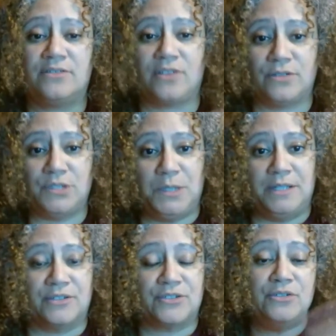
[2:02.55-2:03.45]
So you
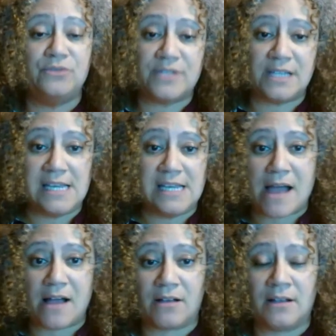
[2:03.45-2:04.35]
either snooze the
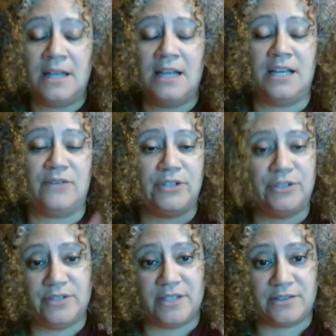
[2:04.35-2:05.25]
email if you're
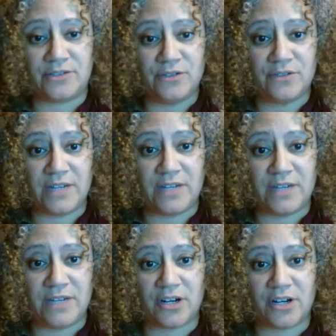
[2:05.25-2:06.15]
using the snooze
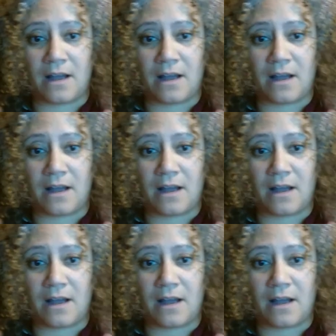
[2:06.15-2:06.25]
feature.